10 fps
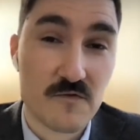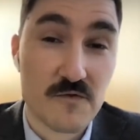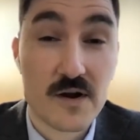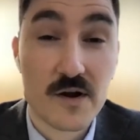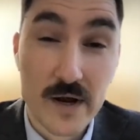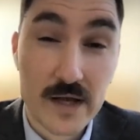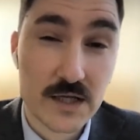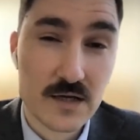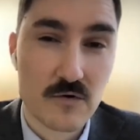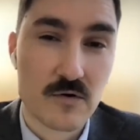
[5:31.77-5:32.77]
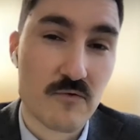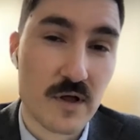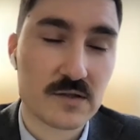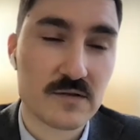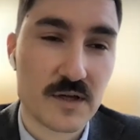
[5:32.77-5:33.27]
very quickly or
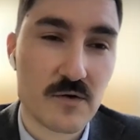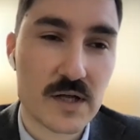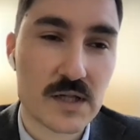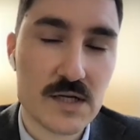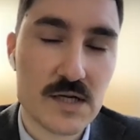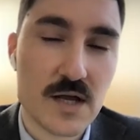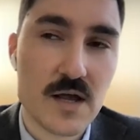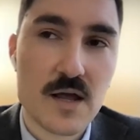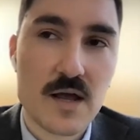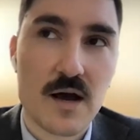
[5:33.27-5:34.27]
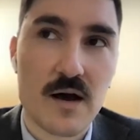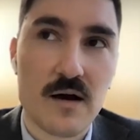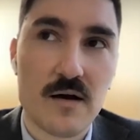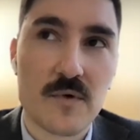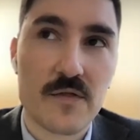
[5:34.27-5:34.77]
relatively quickly,
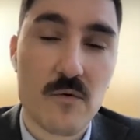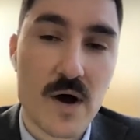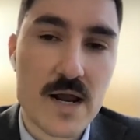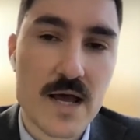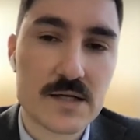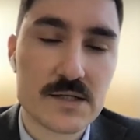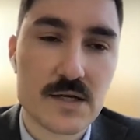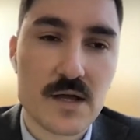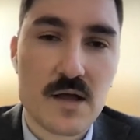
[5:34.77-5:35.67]
on the one hand.